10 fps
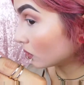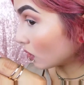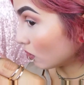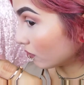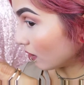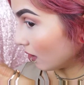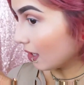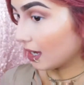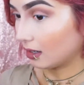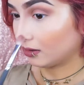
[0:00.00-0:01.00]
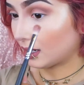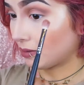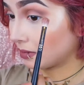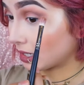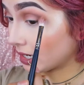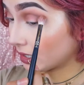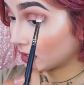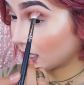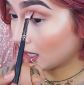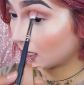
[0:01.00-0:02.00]
No fallout. I'm
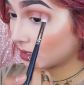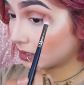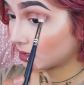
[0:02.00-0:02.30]
liking that.